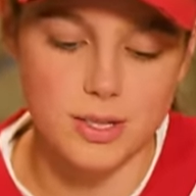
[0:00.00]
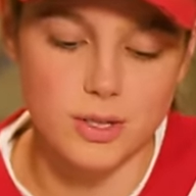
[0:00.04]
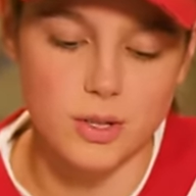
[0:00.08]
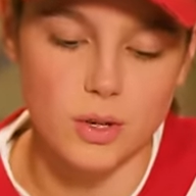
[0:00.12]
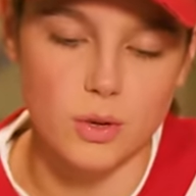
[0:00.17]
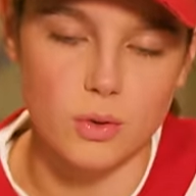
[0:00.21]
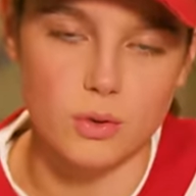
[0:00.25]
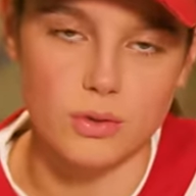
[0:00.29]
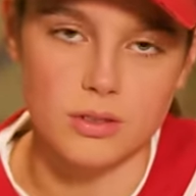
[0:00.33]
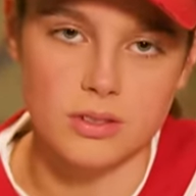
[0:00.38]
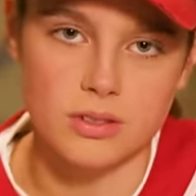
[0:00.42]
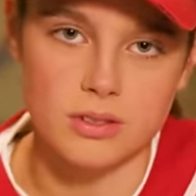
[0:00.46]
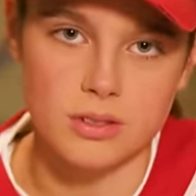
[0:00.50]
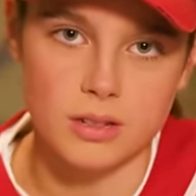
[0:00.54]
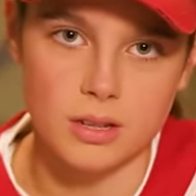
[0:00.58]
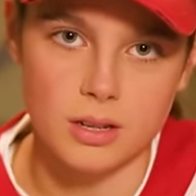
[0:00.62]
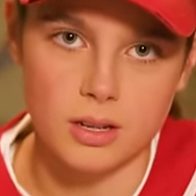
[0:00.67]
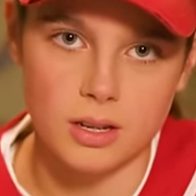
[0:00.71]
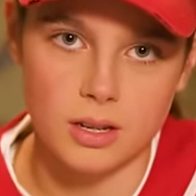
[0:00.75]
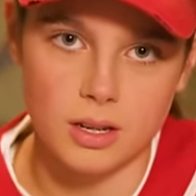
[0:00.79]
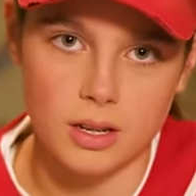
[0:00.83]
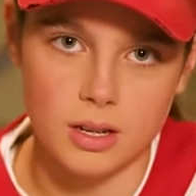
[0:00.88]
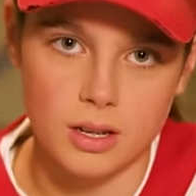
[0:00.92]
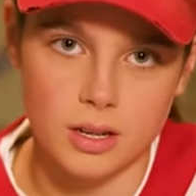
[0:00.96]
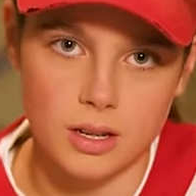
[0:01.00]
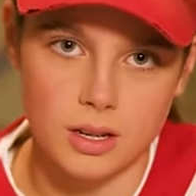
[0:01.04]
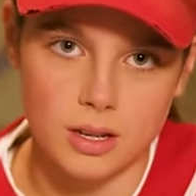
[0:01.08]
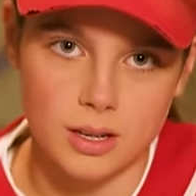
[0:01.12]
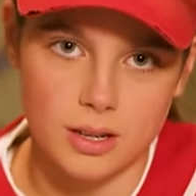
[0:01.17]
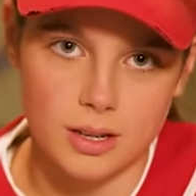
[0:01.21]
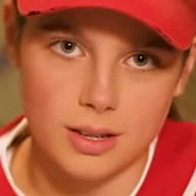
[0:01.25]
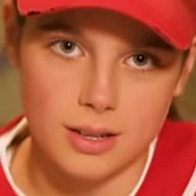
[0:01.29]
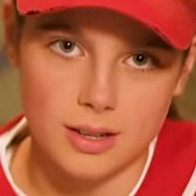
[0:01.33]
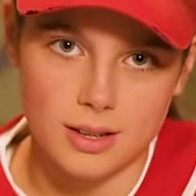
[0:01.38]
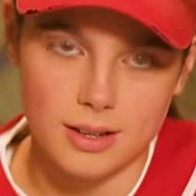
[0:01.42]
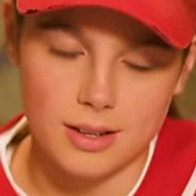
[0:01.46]
Scoots. Oh, great.
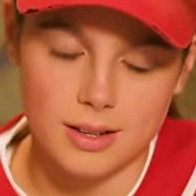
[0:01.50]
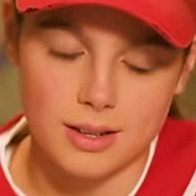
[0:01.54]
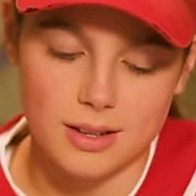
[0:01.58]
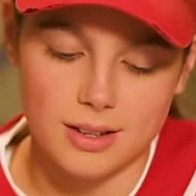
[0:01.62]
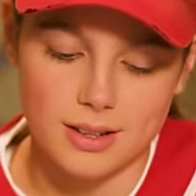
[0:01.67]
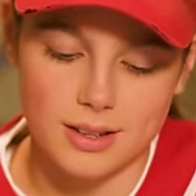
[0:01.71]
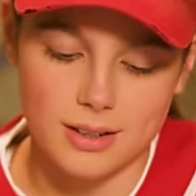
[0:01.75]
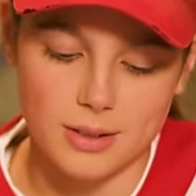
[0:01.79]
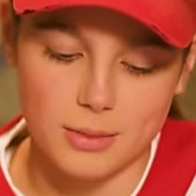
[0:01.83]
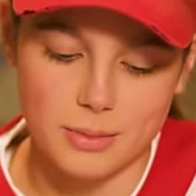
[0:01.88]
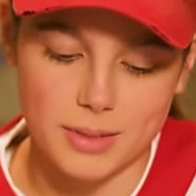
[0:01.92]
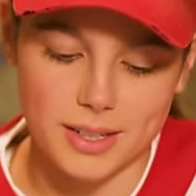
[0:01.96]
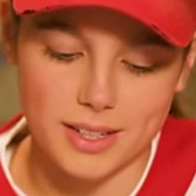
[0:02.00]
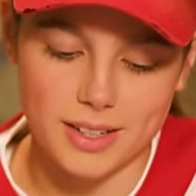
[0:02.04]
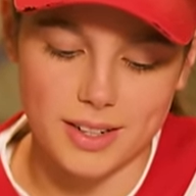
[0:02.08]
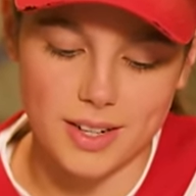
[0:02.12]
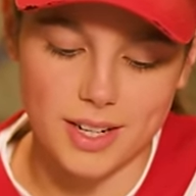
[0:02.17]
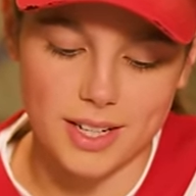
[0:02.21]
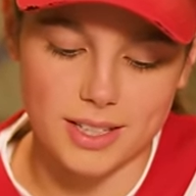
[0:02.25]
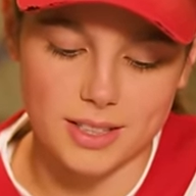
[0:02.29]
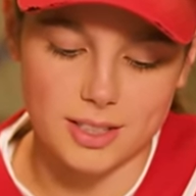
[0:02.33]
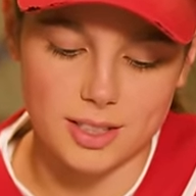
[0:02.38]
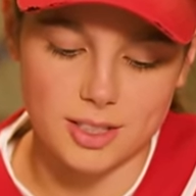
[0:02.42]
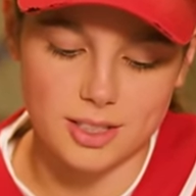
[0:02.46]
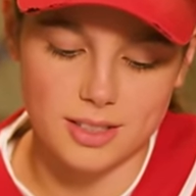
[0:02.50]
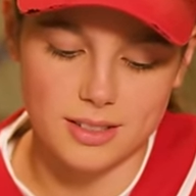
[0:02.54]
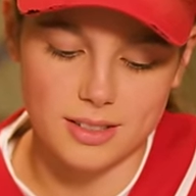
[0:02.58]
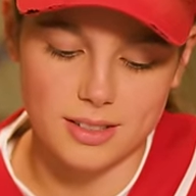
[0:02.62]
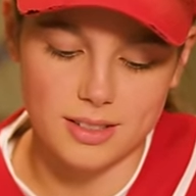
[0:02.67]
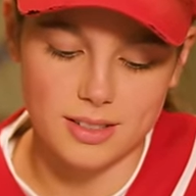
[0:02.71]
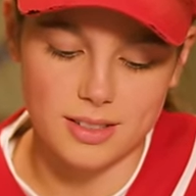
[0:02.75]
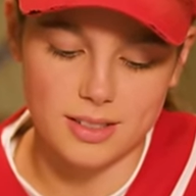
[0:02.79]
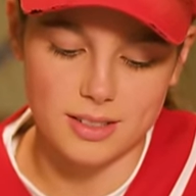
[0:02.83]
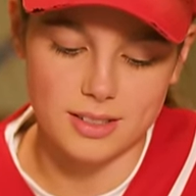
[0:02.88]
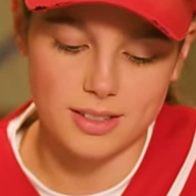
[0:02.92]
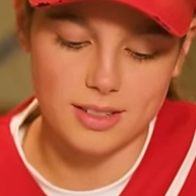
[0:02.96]
Scoots. Oh my gosh.
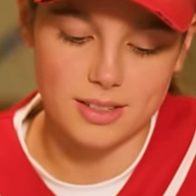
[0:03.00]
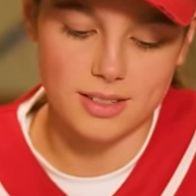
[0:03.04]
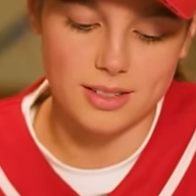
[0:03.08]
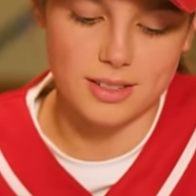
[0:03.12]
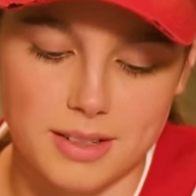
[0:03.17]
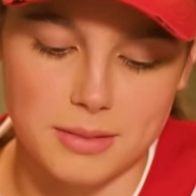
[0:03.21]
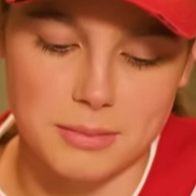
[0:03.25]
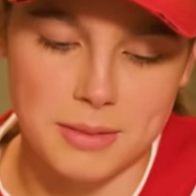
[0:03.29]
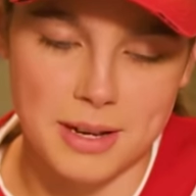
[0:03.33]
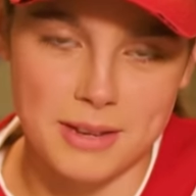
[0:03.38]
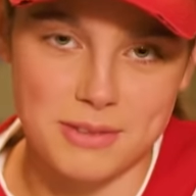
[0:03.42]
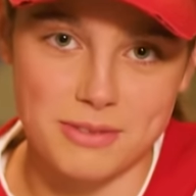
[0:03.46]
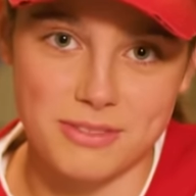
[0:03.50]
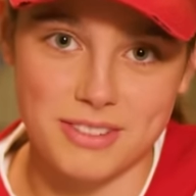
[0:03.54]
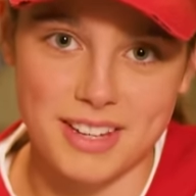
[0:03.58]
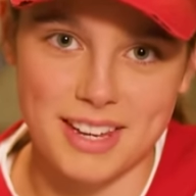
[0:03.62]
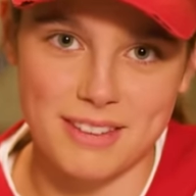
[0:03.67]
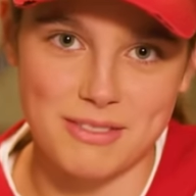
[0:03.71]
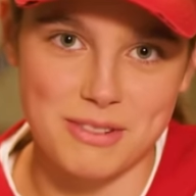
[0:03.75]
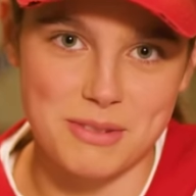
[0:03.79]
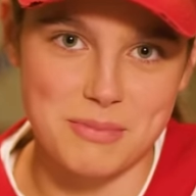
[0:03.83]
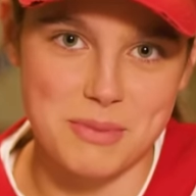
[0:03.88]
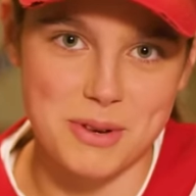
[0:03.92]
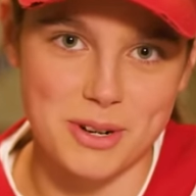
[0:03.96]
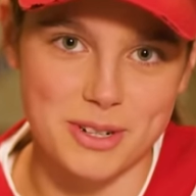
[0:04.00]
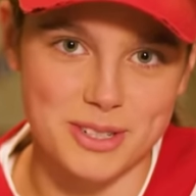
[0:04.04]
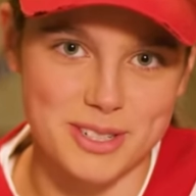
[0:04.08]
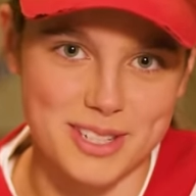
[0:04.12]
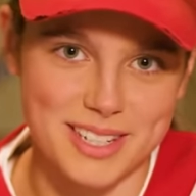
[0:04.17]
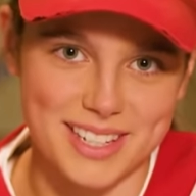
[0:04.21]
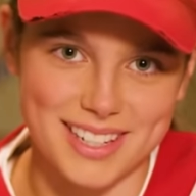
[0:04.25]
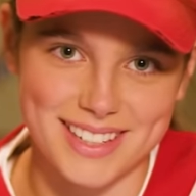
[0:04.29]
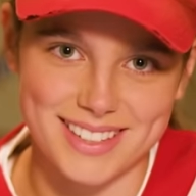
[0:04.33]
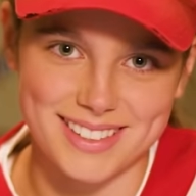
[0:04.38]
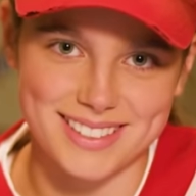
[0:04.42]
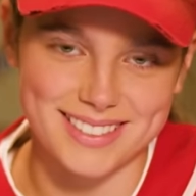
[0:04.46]
My Someone favorite
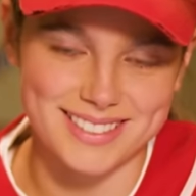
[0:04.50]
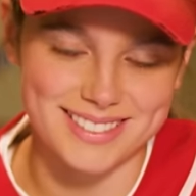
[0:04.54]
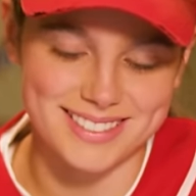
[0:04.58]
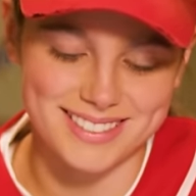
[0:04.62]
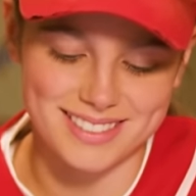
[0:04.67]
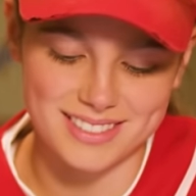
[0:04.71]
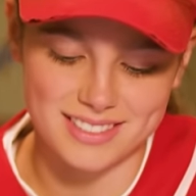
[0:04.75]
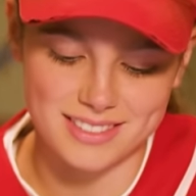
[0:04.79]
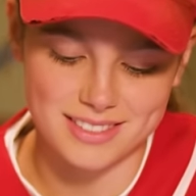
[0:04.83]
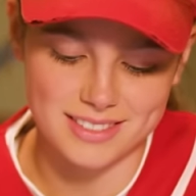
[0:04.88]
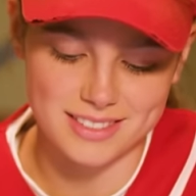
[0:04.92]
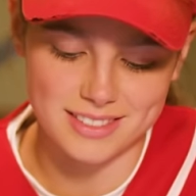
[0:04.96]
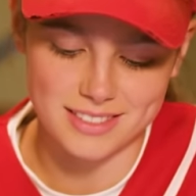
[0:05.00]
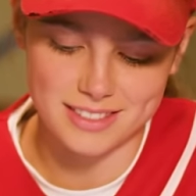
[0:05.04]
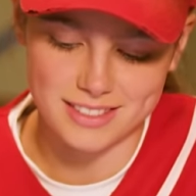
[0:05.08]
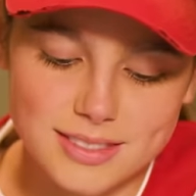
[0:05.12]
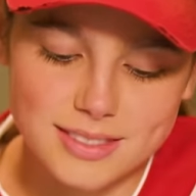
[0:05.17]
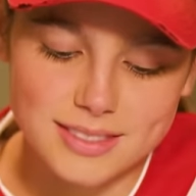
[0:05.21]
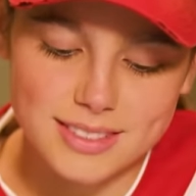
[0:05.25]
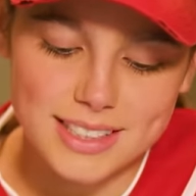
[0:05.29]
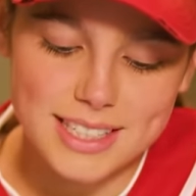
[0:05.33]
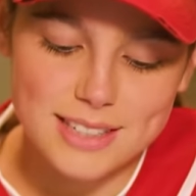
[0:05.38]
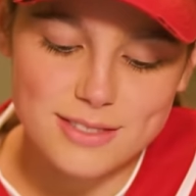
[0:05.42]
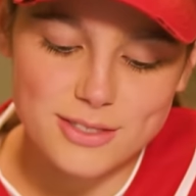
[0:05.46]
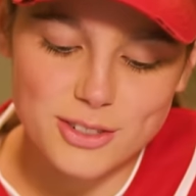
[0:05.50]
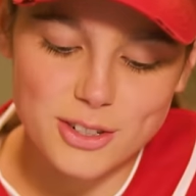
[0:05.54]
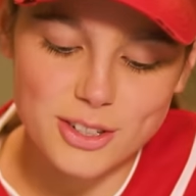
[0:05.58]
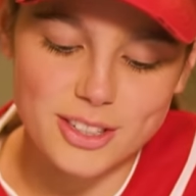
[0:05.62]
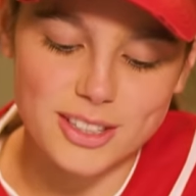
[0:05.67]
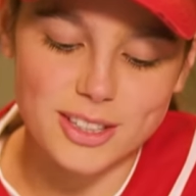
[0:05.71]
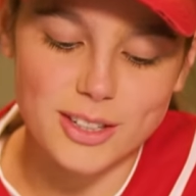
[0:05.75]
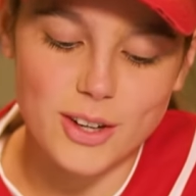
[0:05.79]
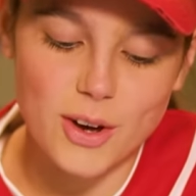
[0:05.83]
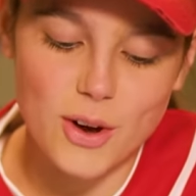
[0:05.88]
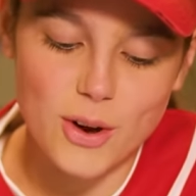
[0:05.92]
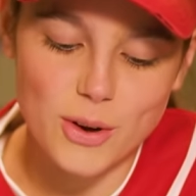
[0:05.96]
person. Leave her
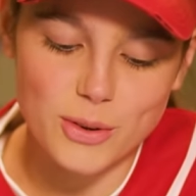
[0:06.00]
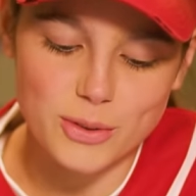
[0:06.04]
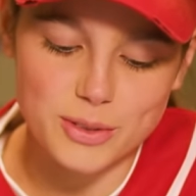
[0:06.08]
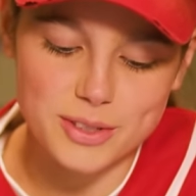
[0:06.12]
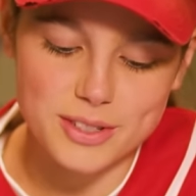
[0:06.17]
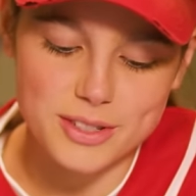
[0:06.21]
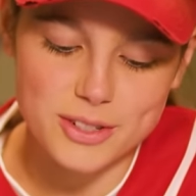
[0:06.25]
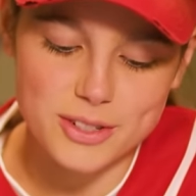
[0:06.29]
alone,